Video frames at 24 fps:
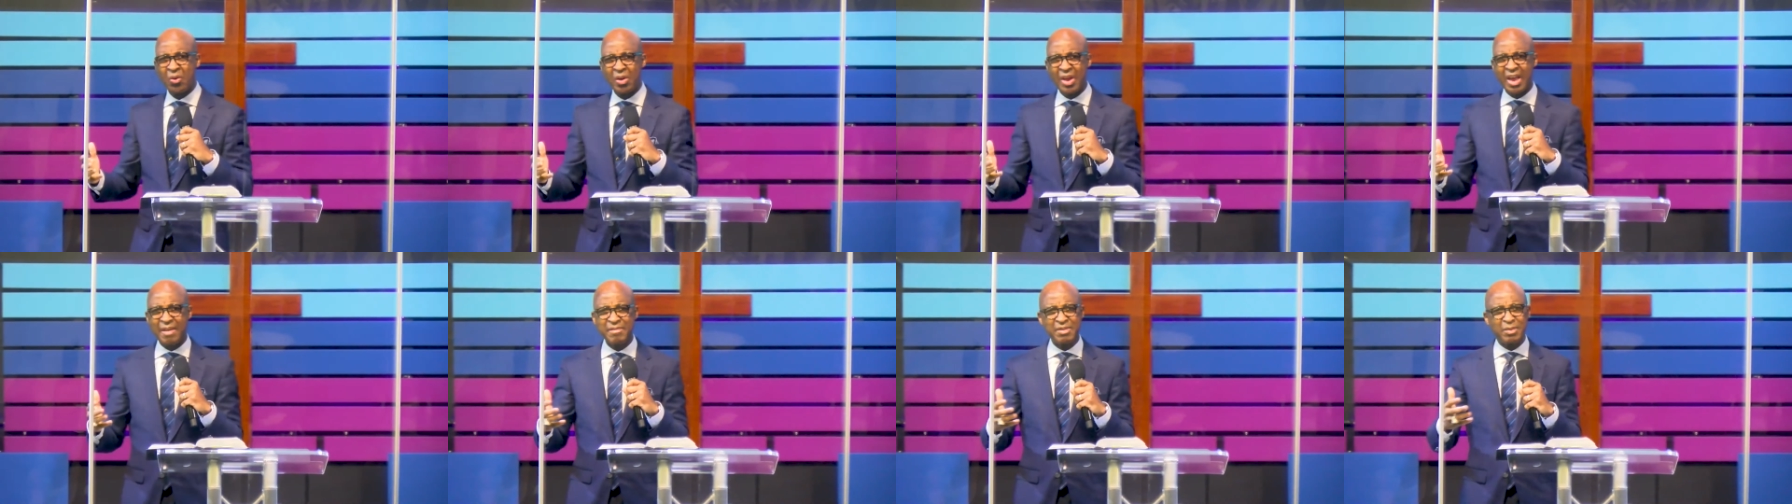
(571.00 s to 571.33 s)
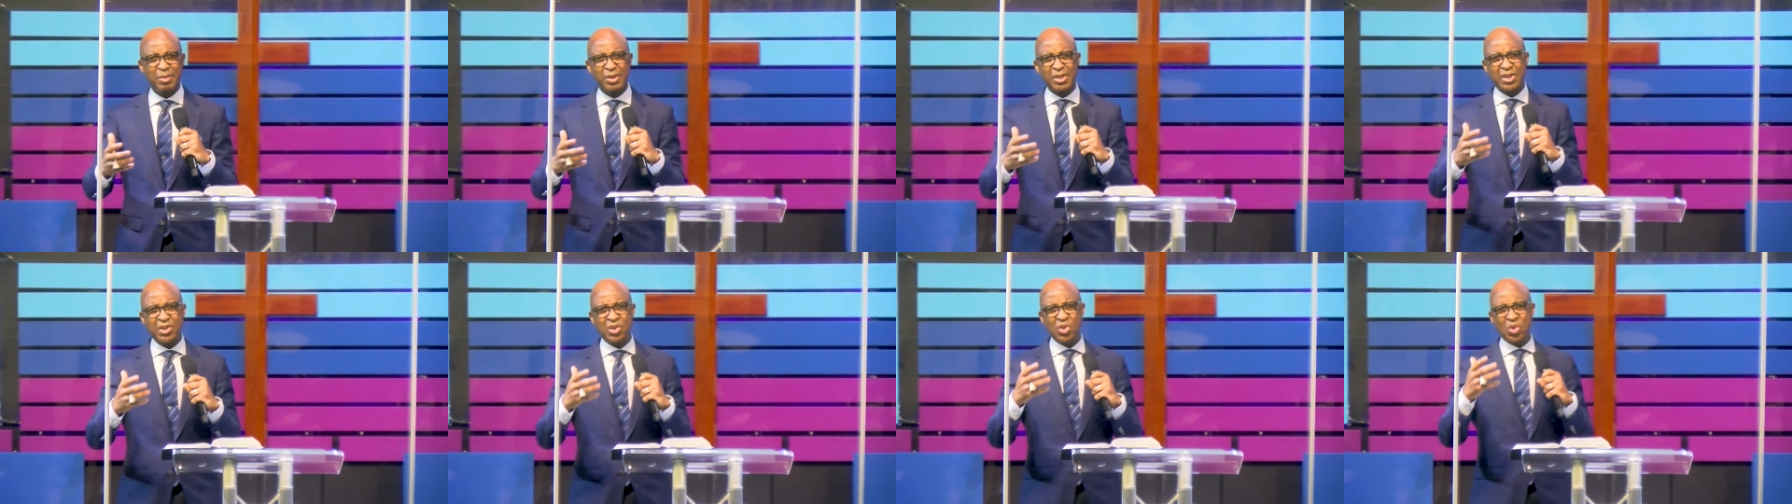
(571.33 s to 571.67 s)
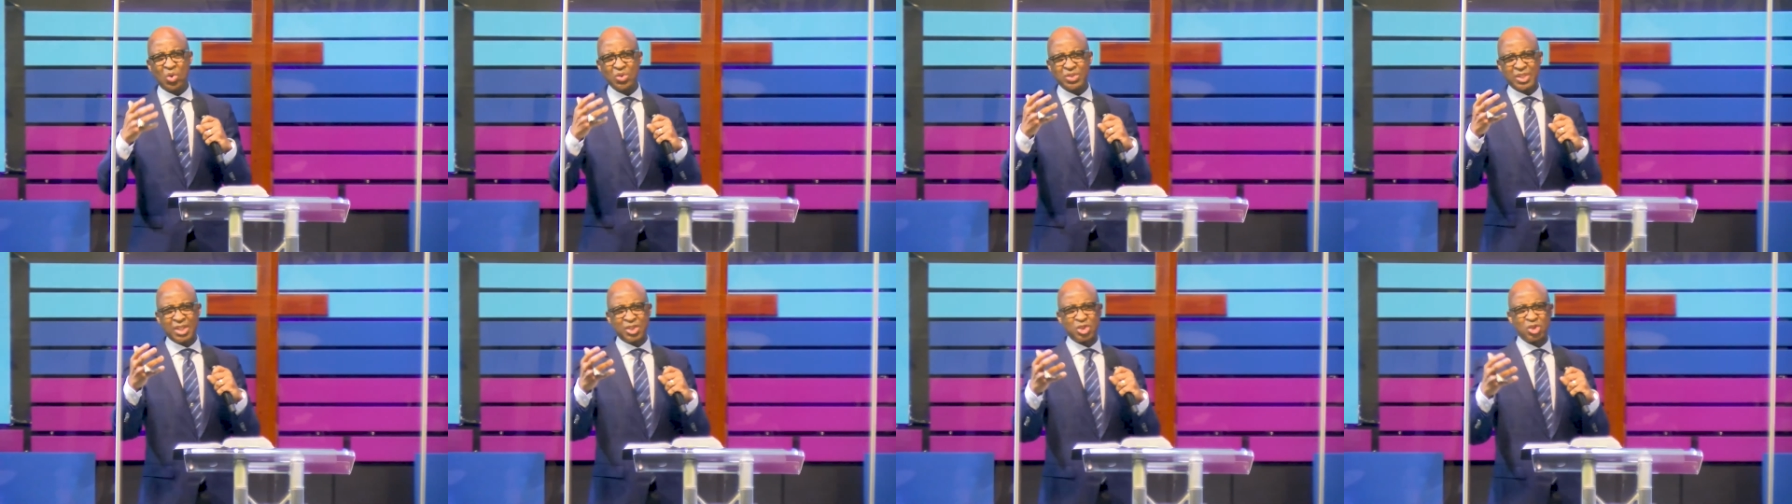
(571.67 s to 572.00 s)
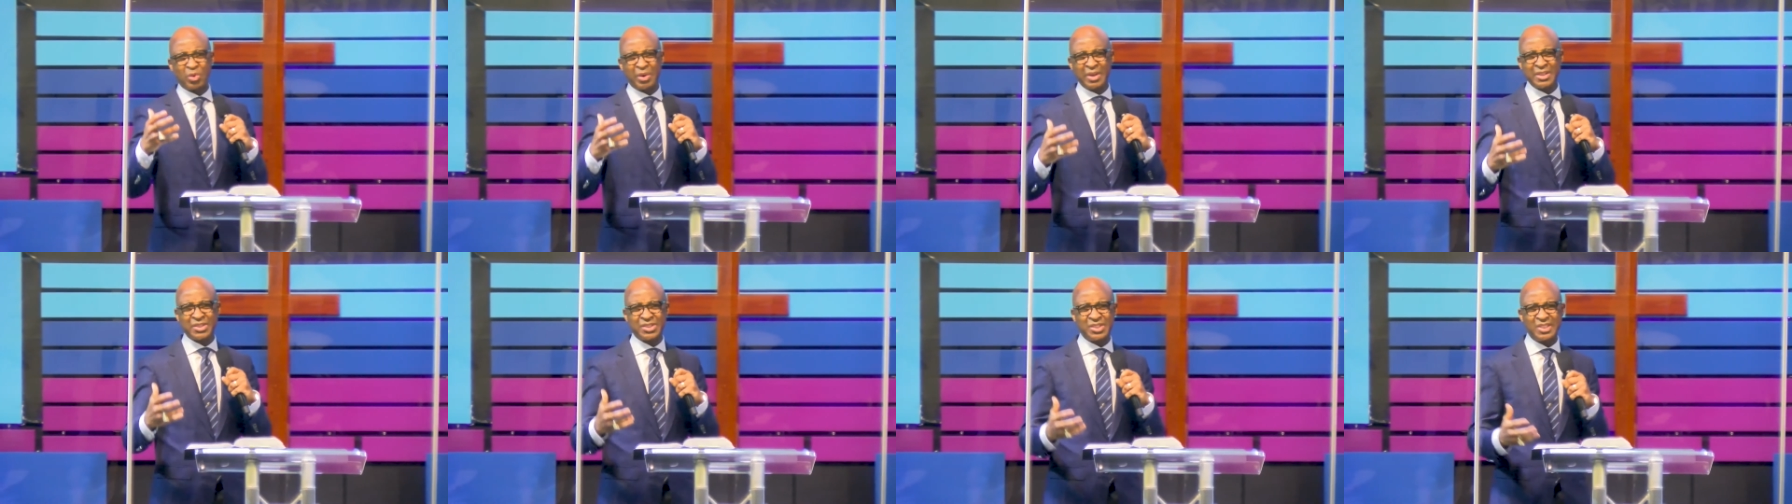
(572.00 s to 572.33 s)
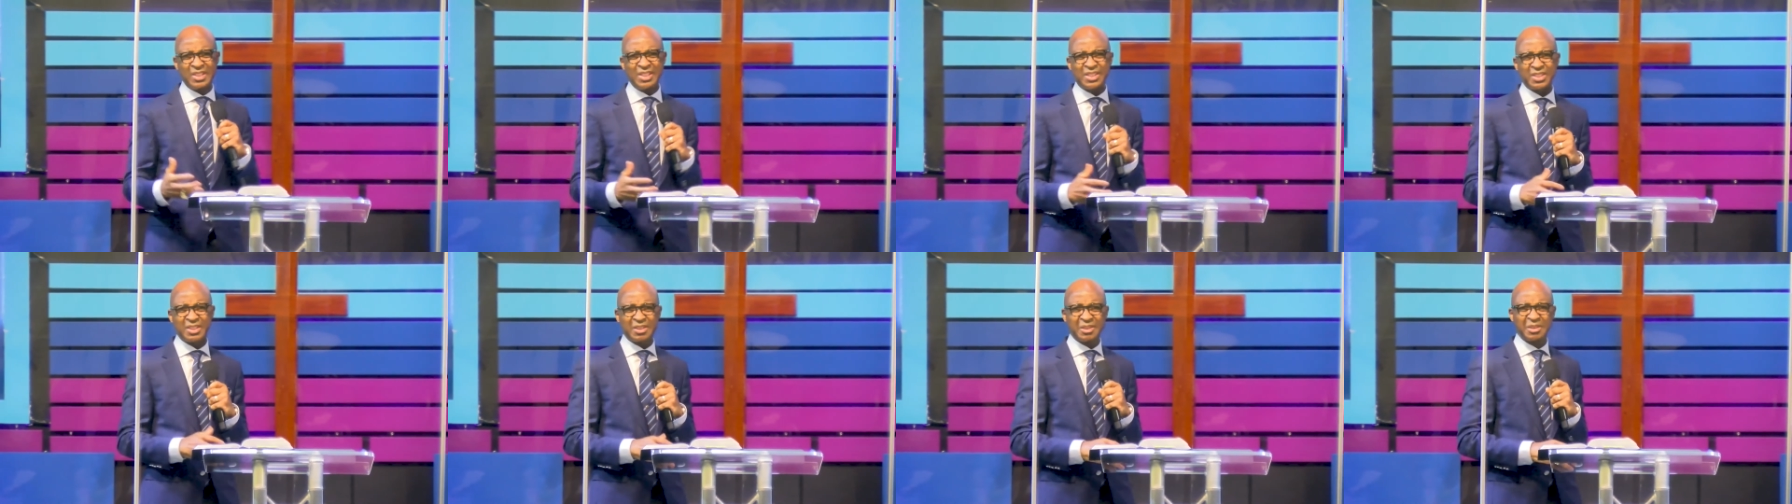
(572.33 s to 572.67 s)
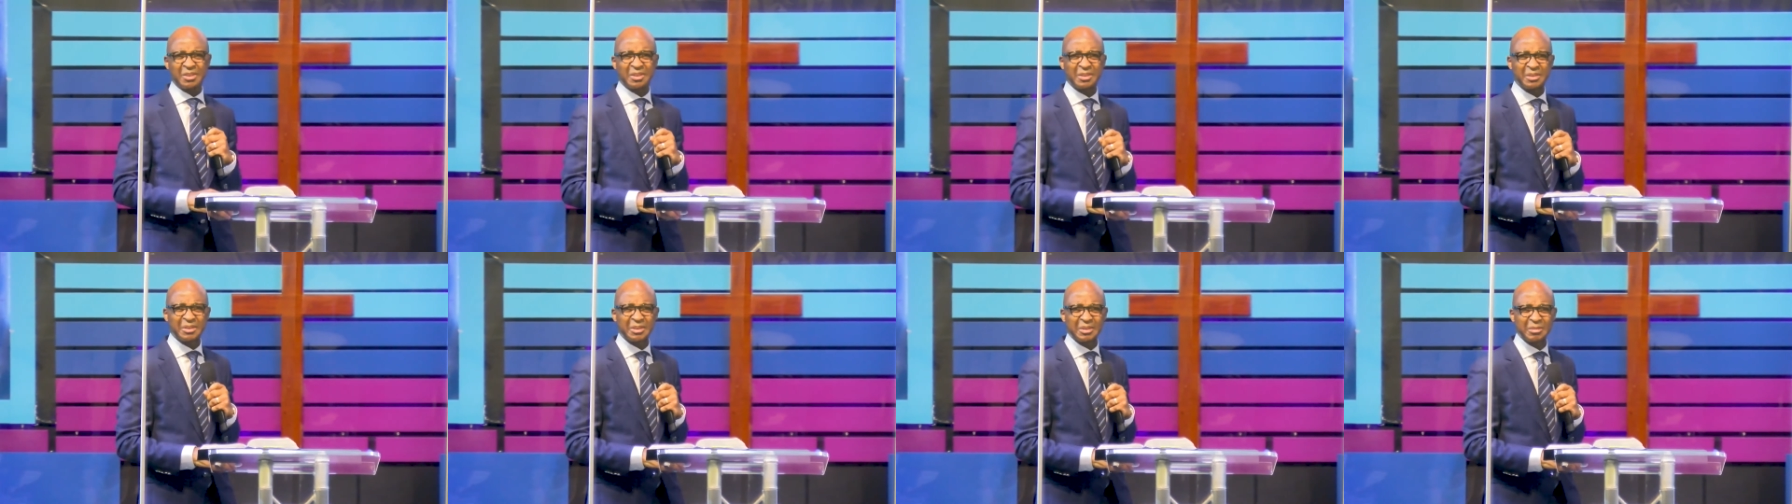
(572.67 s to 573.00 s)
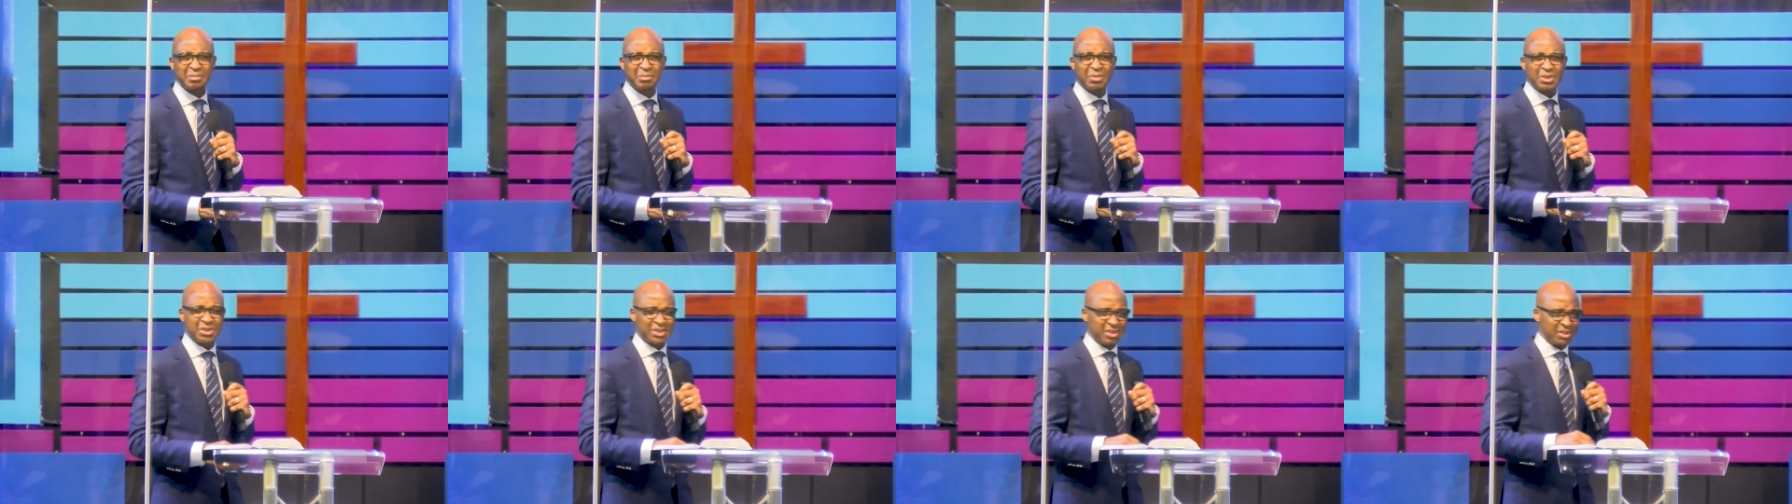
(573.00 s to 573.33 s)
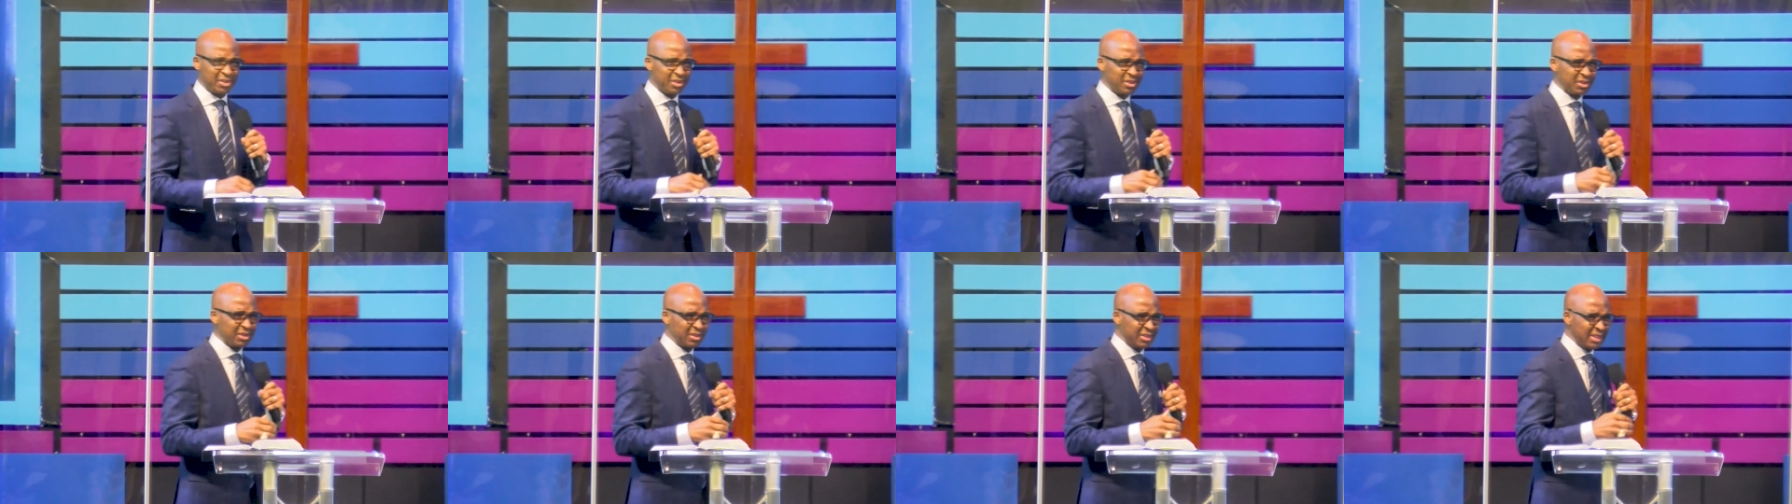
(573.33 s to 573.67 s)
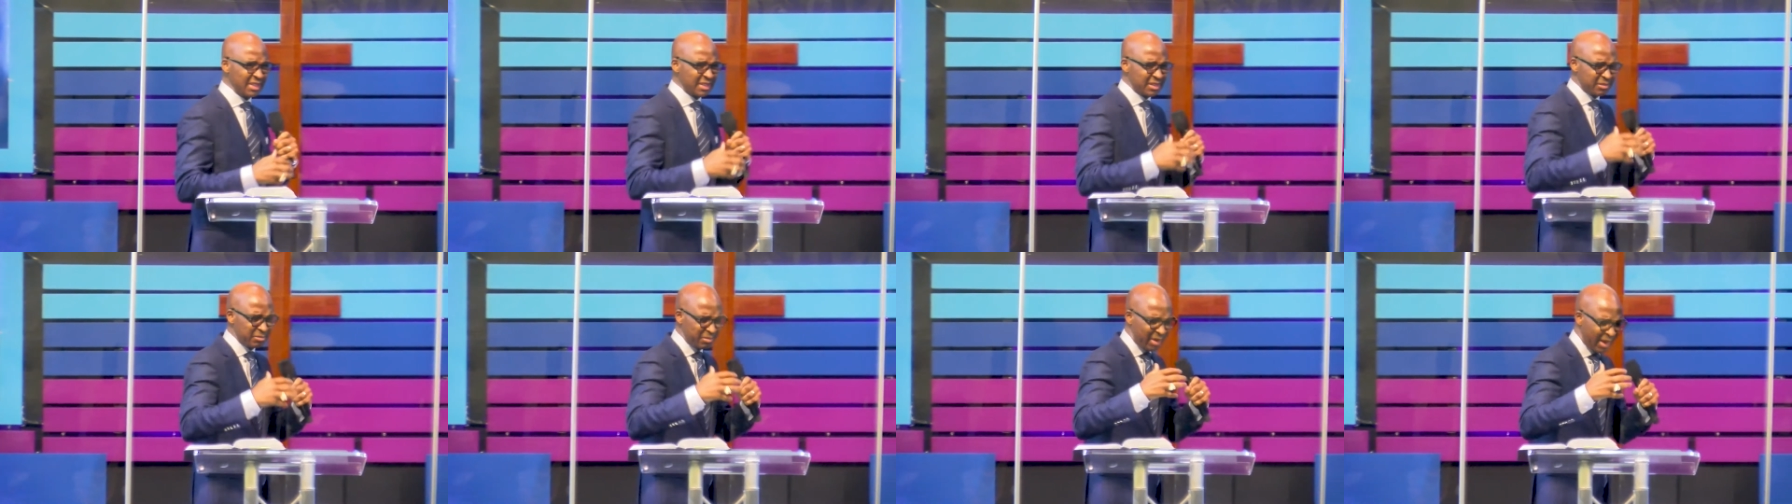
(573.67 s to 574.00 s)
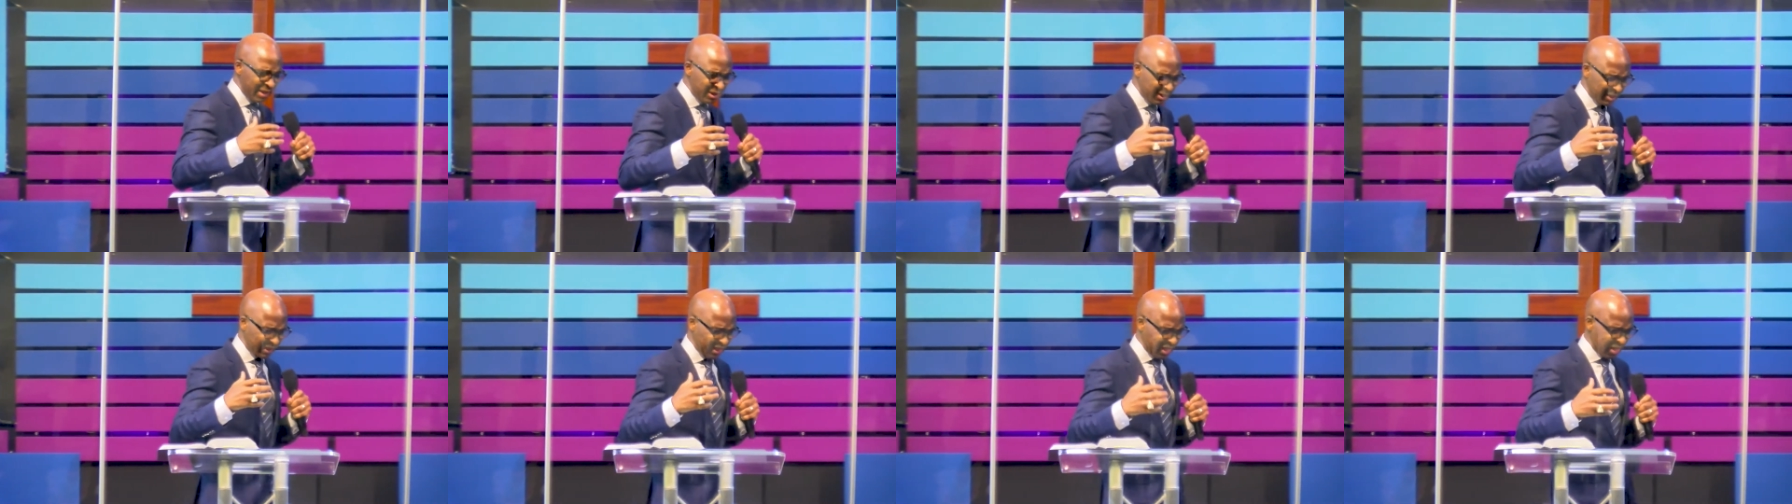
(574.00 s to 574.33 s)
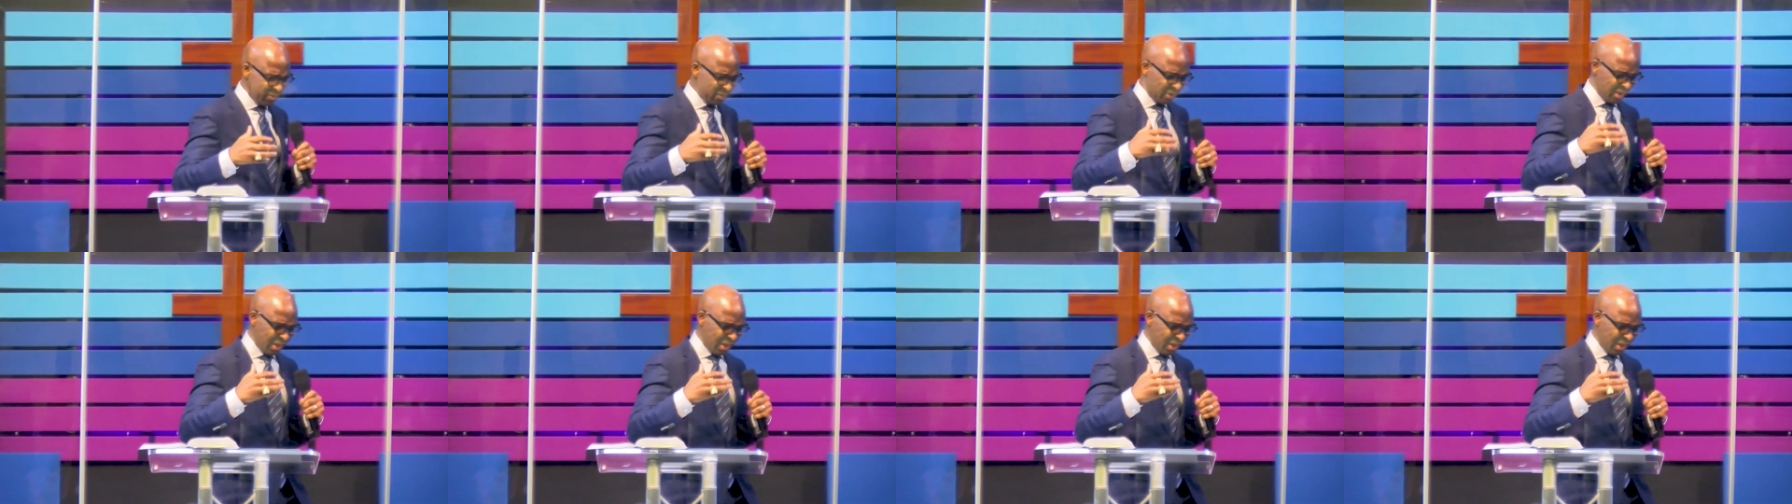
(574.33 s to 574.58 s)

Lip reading: everybody knows that you were a teacher, but this man came and